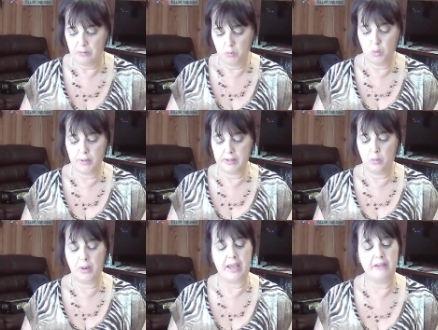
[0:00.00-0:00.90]
walking
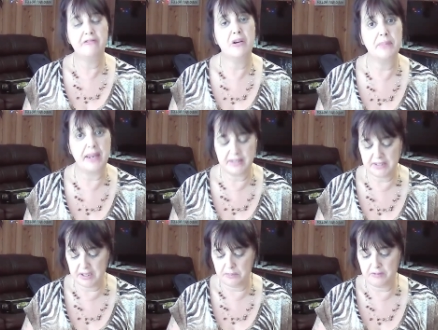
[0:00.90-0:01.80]
away from that
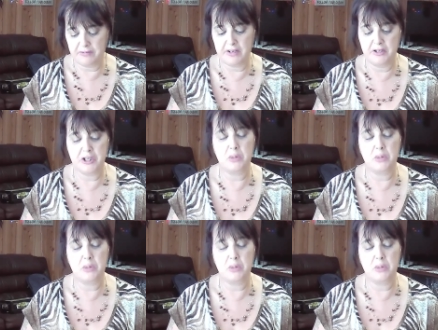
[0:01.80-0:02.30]
deceptive energy.